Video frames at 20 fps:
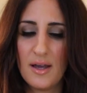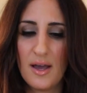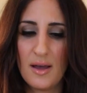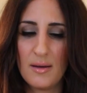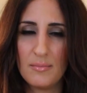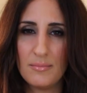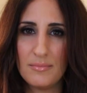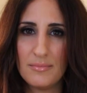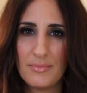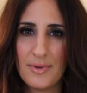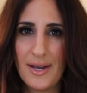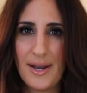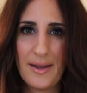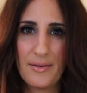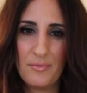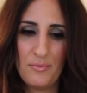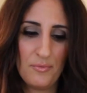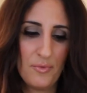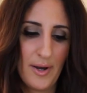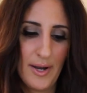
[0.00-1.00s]
Um, and
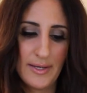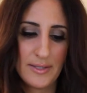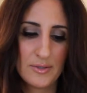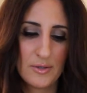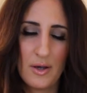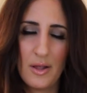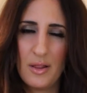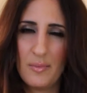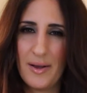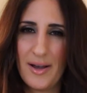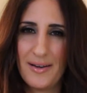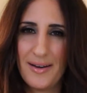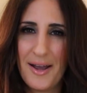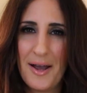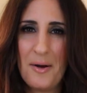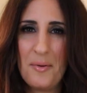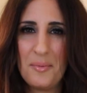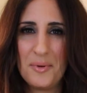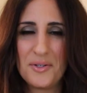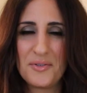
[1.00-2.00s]
I rant all about
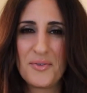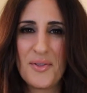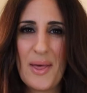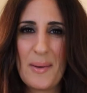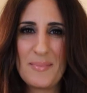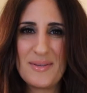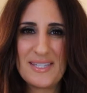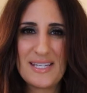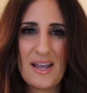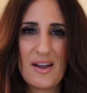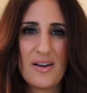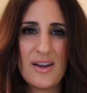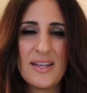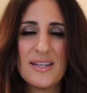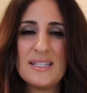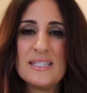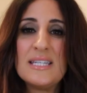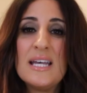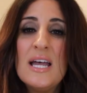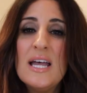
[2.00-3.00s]
how wonderful that mascara
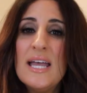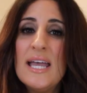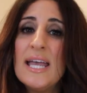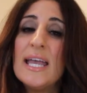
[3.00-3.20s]
is.